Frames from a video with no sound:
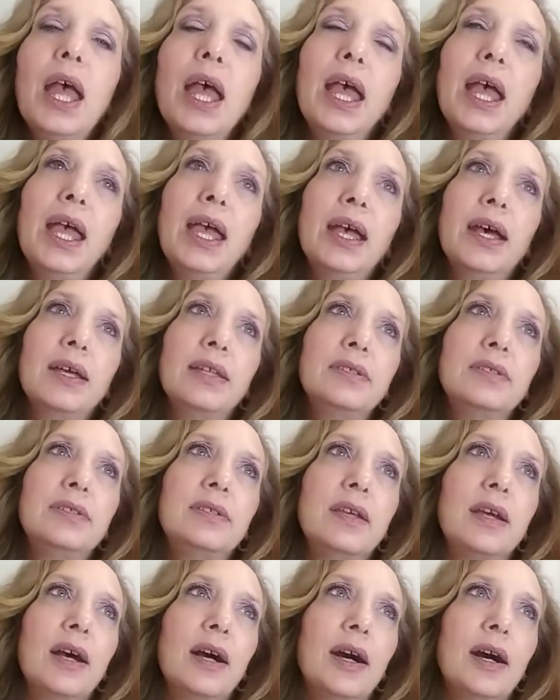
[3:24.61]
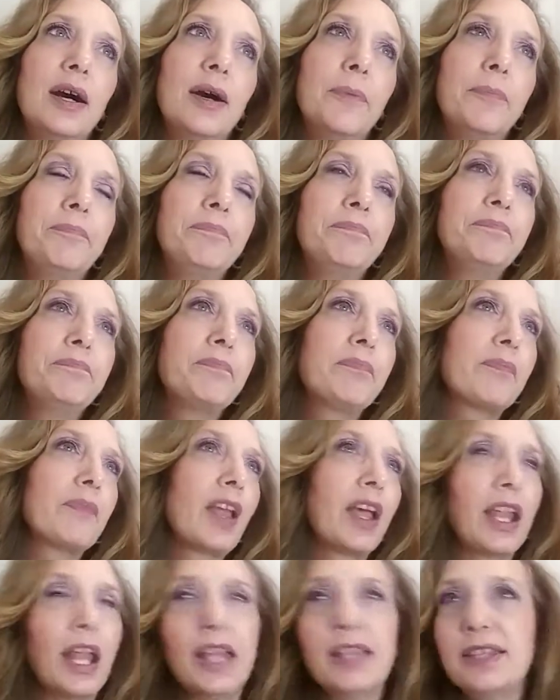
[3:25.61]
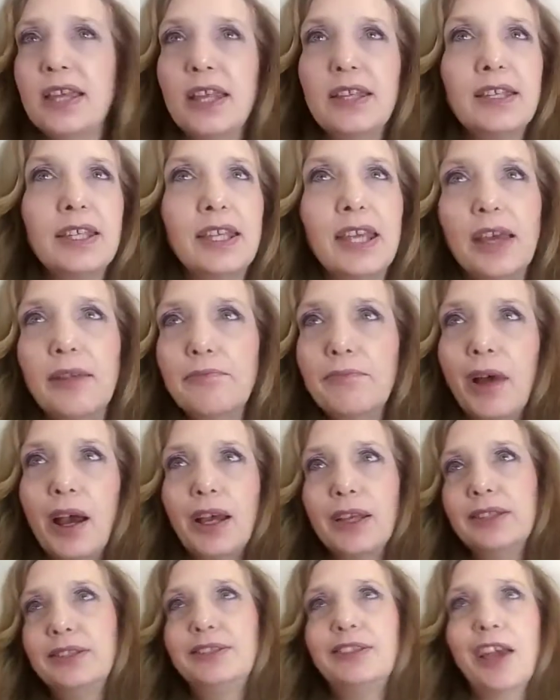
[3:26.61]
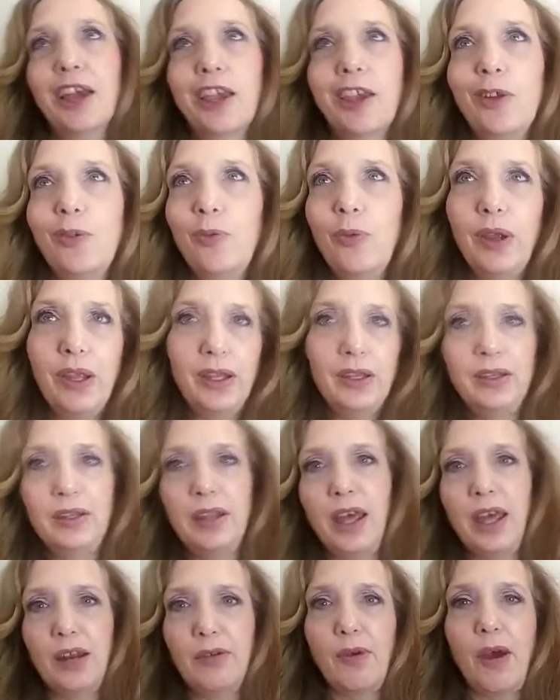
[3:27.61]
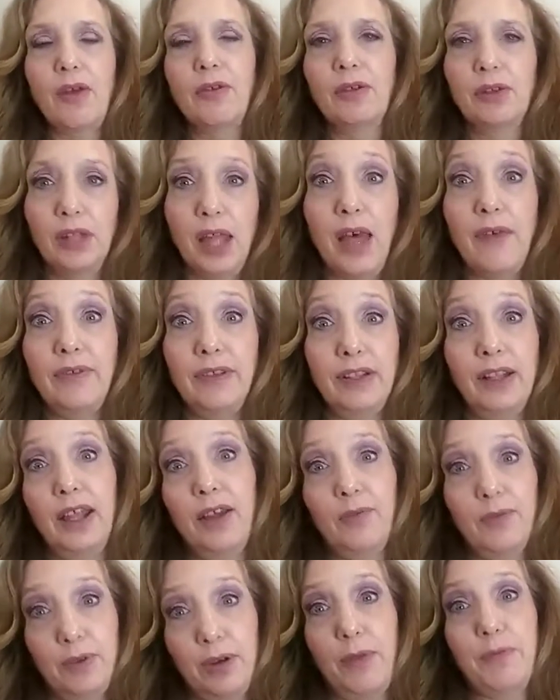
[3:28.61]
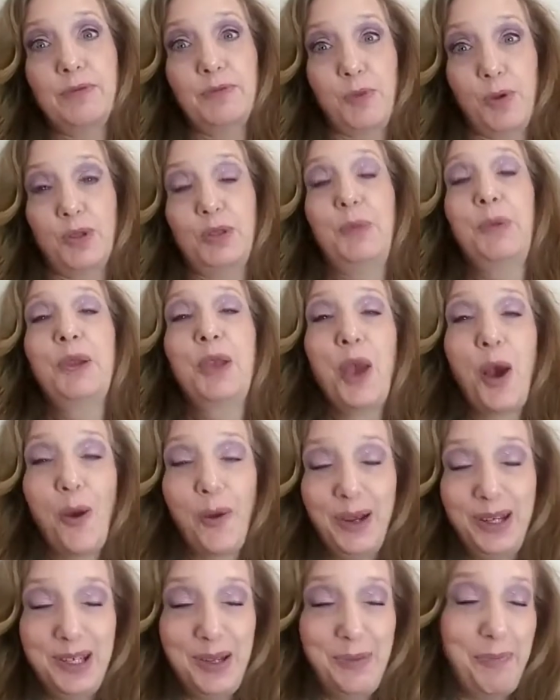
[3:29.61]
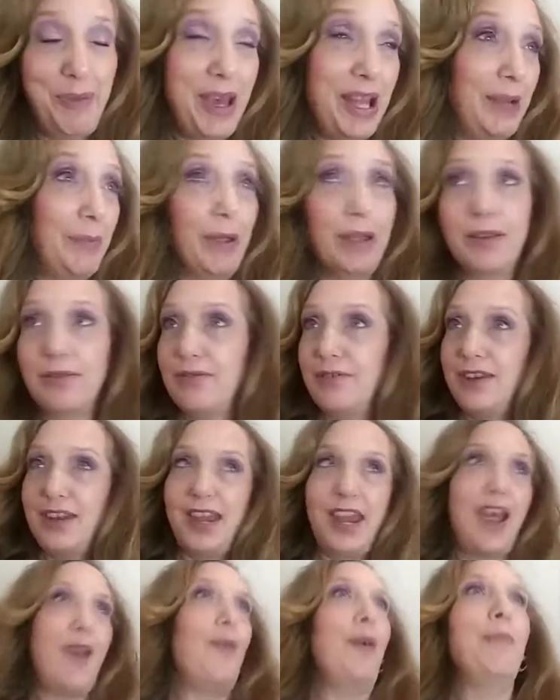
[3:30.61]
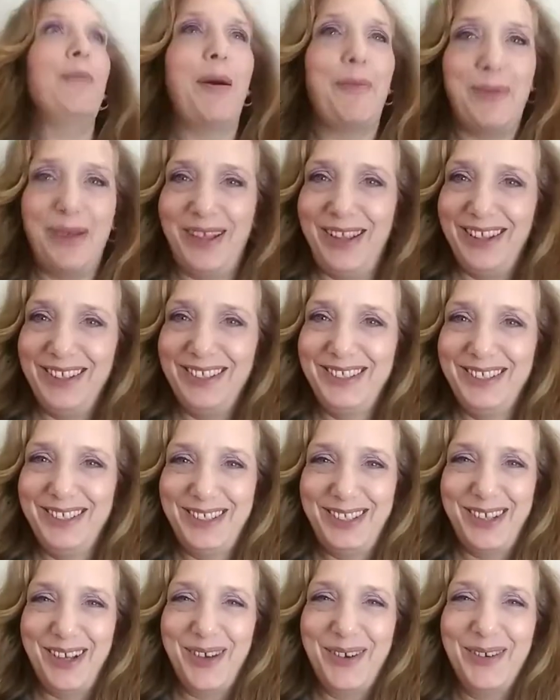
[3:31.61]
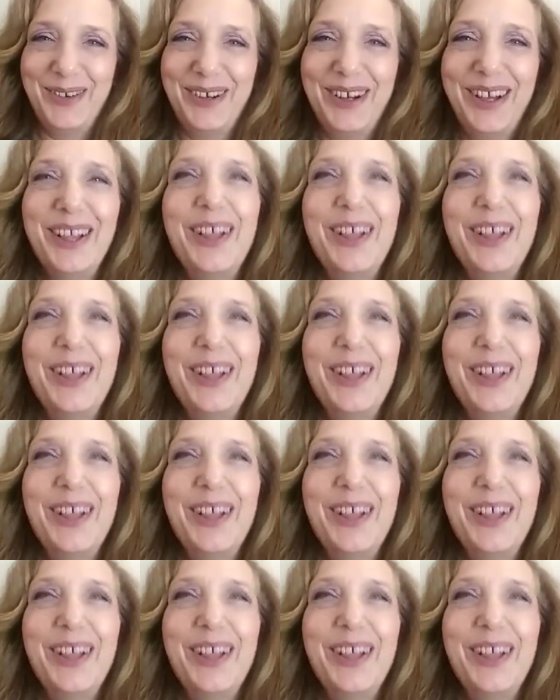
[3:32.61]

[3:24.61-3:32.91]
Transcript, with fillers: And, um... And I tend to get my second wind at around eleven, like when I'm supposed to be going to bed. I'm like, now I'm up. And so